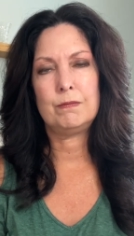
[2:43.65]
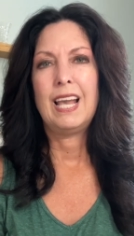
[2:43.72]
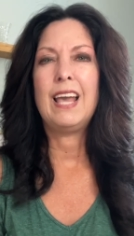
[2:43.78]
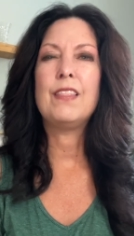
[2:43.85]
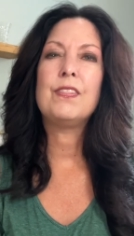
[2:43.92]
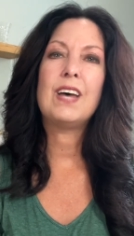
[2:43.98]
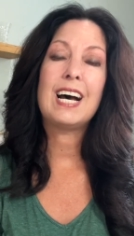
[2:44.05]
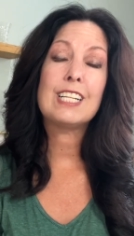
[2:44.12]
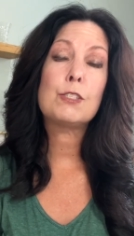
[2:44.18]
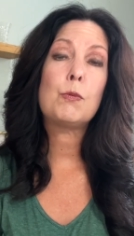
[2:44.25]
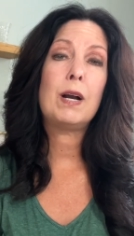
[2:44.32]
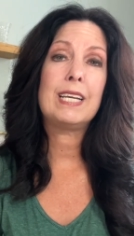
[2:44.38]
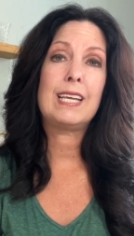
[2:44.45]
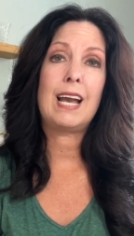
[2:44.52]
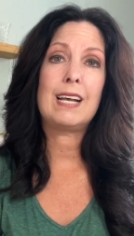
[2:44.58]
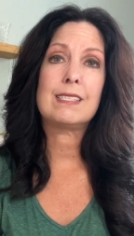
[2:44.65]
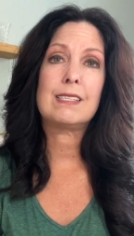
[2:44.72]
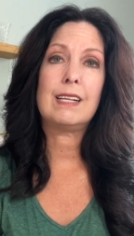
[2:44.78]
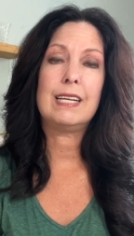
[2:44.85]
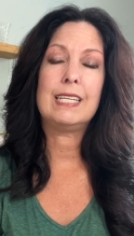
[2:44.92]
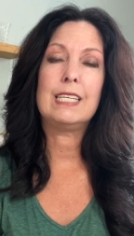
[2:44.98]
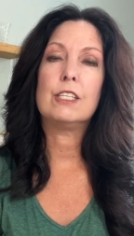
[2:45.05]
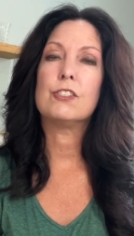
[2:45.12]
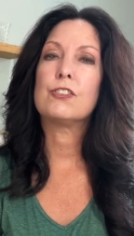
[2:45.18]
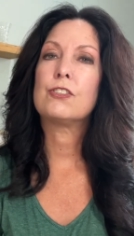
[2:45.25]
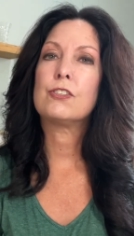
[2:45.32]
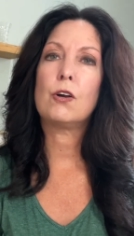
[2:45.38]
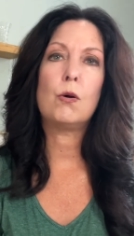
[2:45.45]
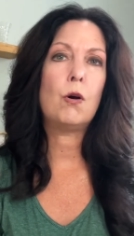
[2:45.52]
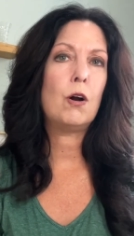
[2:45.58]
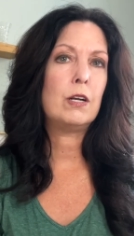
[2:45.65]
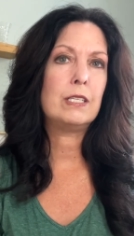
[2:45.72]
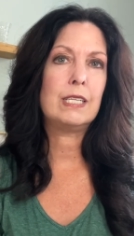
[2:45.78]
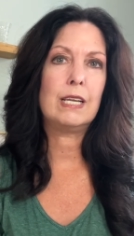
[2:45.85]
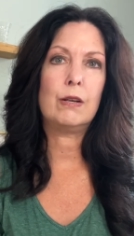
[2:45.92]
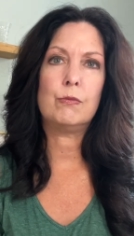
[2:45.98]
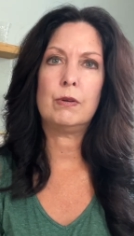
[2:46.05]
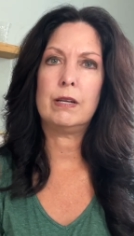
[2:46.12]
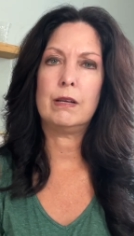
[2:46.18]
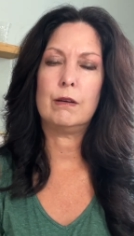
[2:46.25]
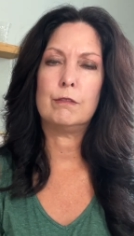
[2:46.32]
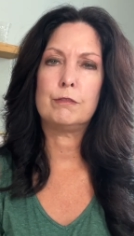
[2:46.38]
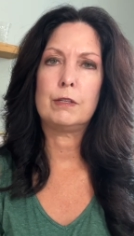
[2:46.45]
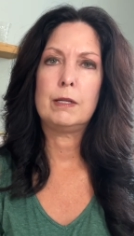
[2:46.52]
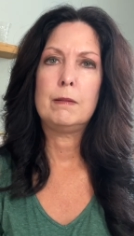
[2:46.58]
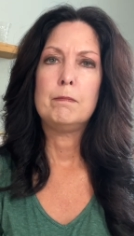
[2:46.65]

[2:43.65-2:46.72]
And that's why gaslighting is so hard to get rid of.